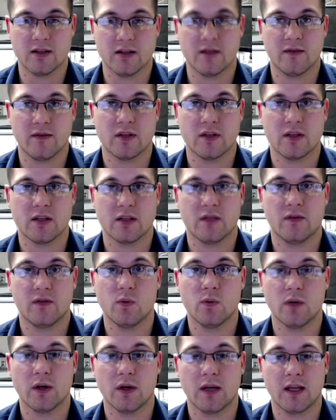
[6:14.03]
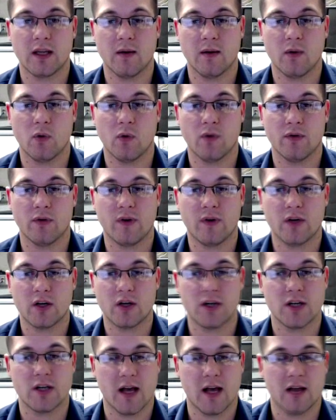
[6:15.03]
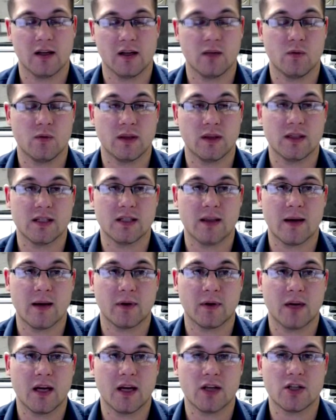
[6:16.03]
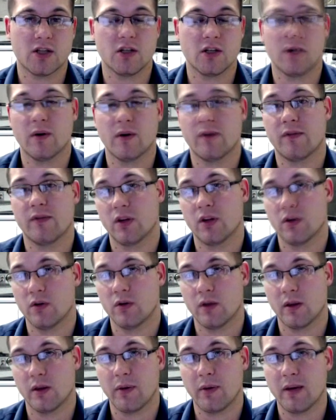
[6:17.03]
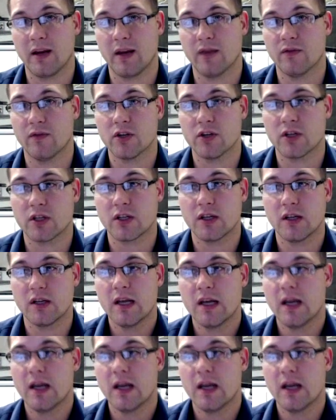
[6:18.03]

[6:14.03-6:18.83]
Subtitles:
Obviously, if you want to get more functionality with this application, you would have to go to the paid version,